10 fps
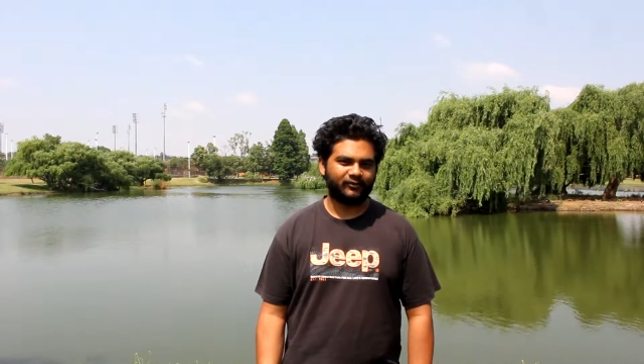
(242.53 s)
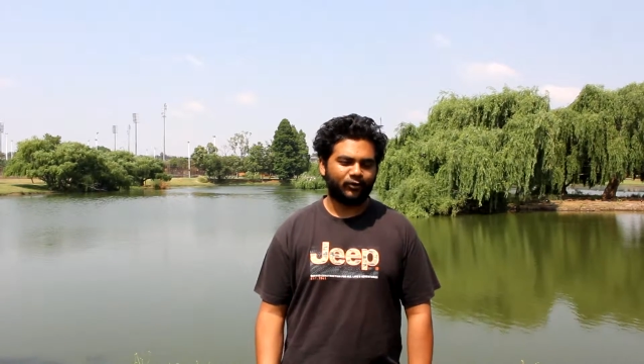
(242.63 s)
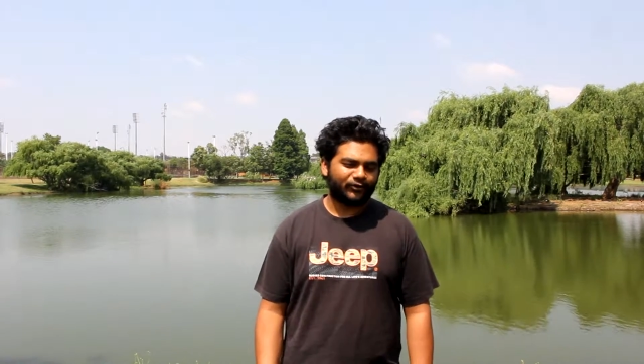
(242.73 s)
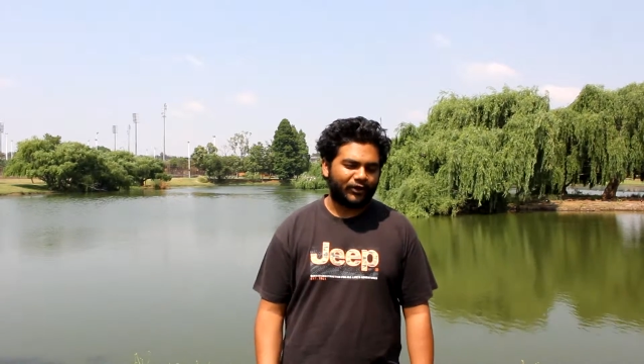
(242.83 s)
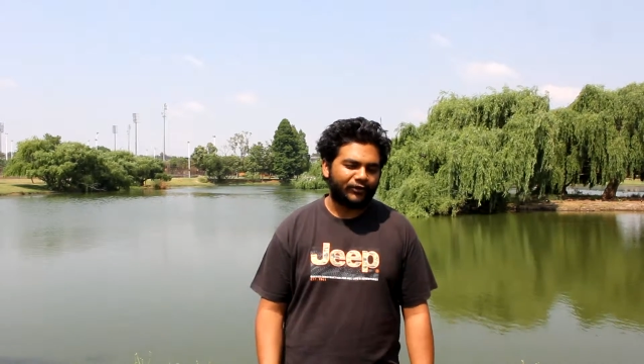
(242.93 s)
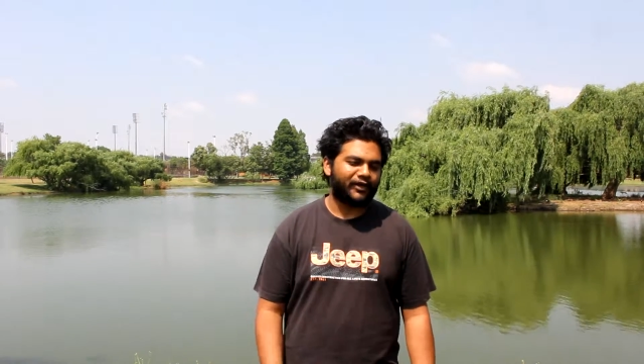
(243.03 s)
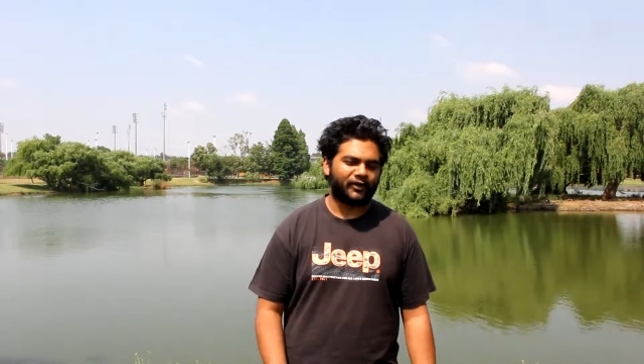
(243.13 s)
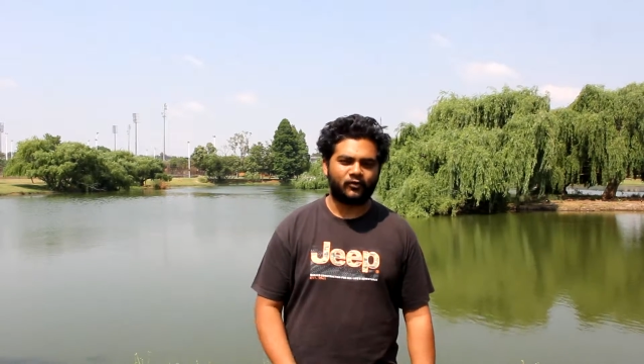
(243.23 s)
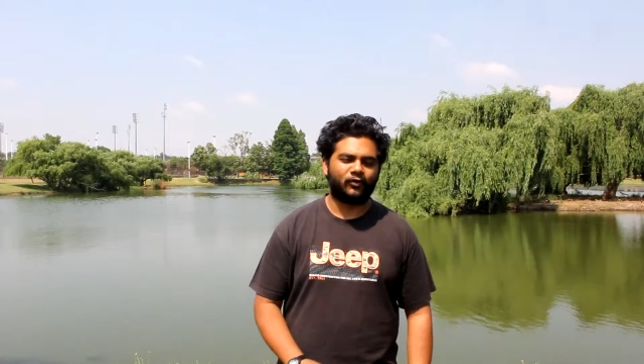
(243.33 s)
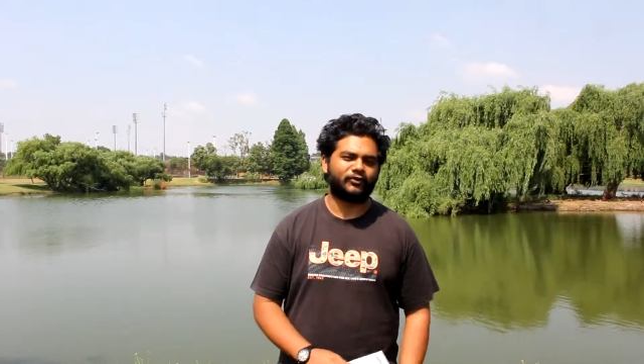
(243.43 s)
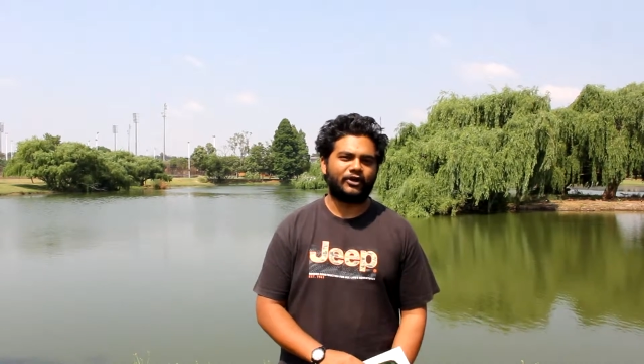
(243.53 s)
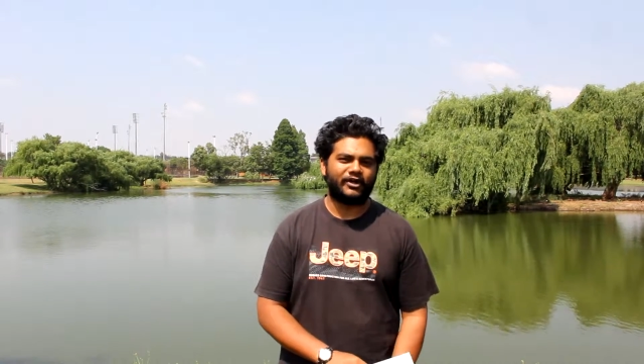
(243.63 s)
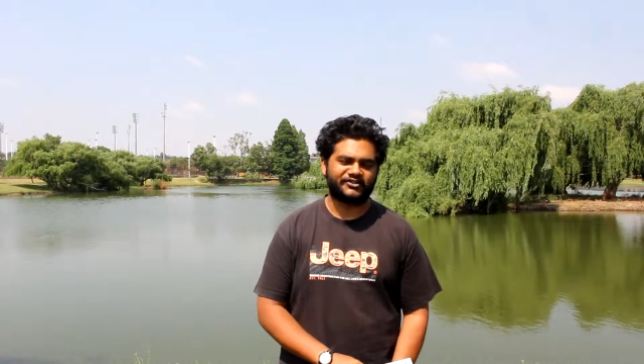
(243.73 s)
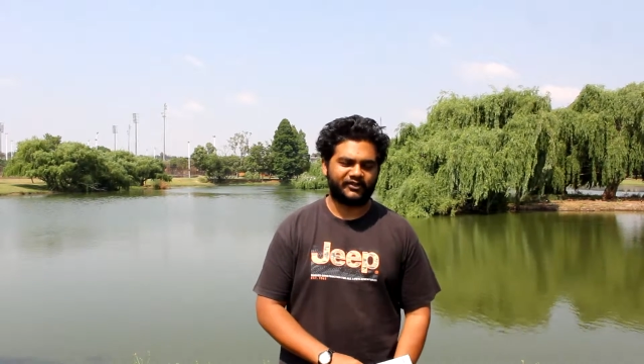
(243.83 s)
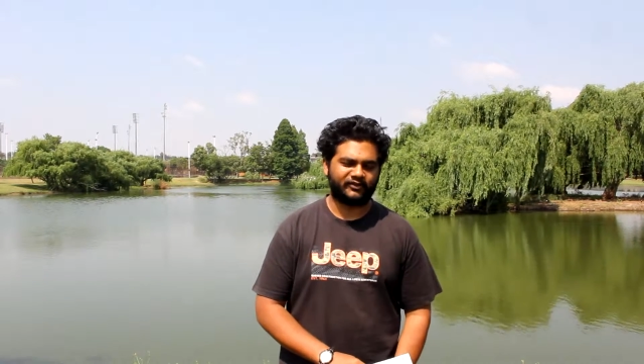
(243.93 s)
although they are called
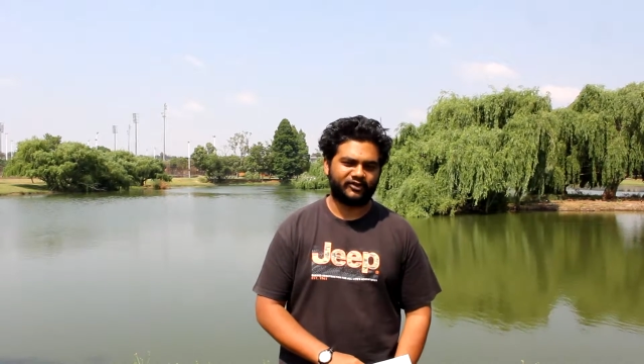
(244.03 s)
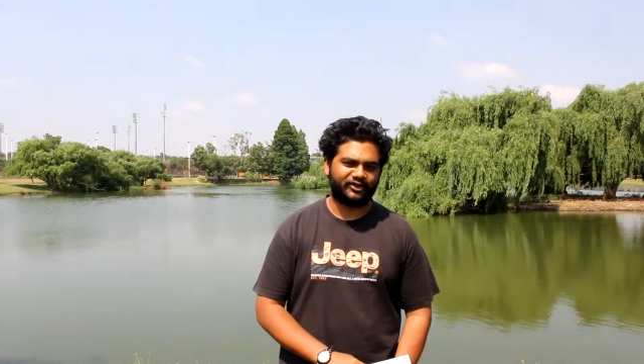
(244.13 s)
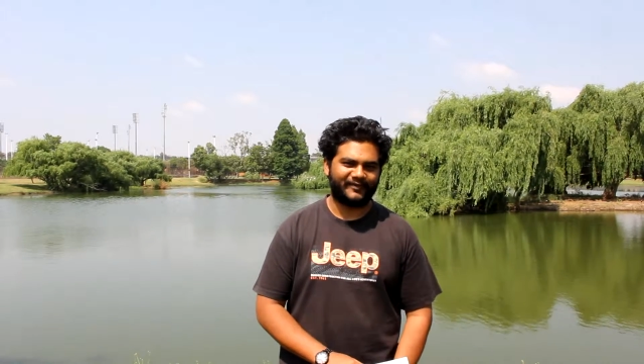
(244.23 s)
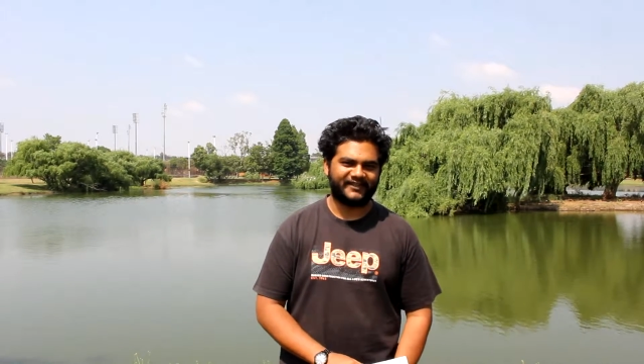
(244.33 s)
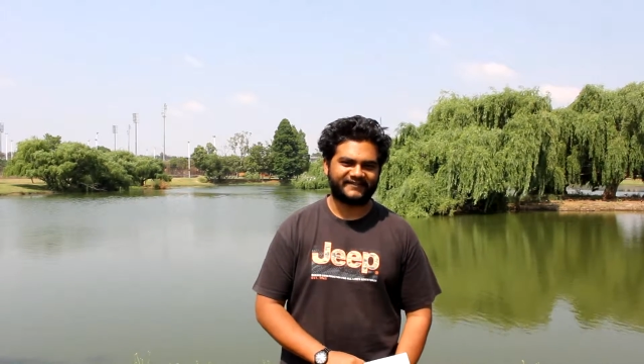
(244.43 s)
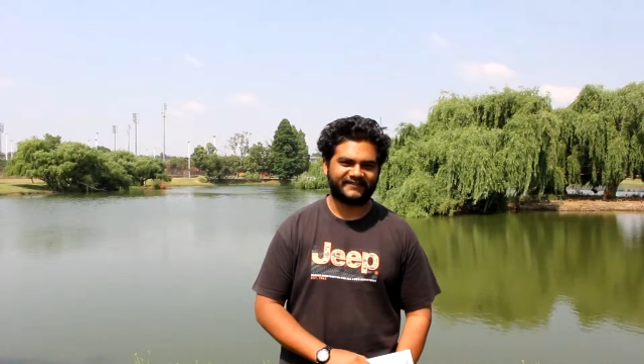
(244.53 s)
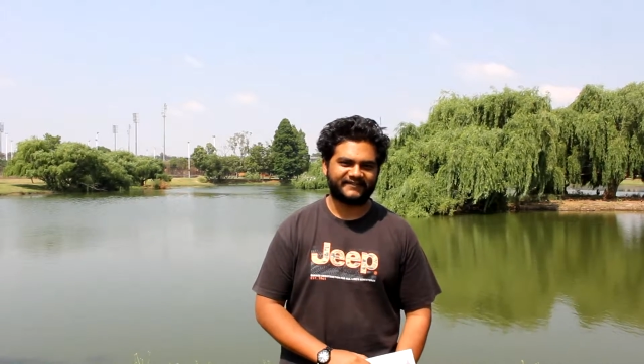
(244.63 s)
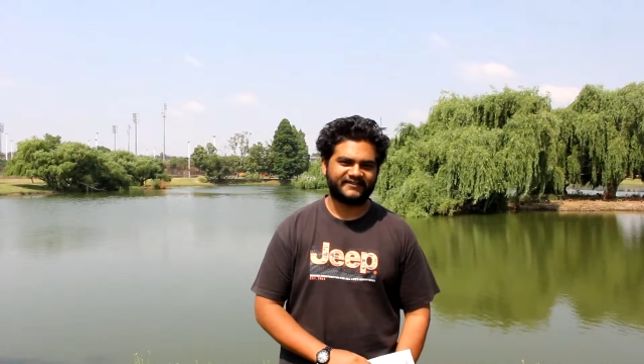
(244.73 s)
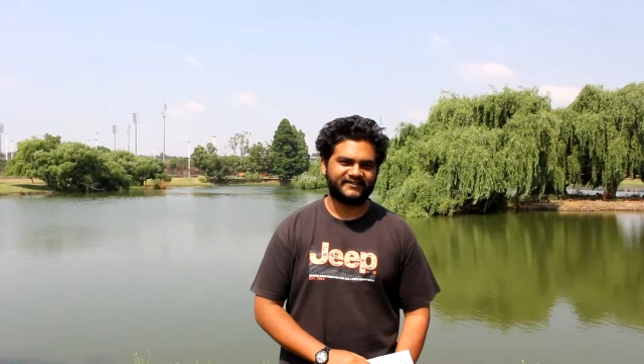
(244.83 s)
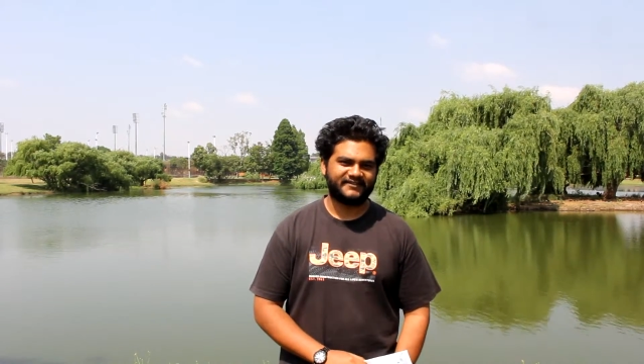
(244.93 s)
NoSQL databases.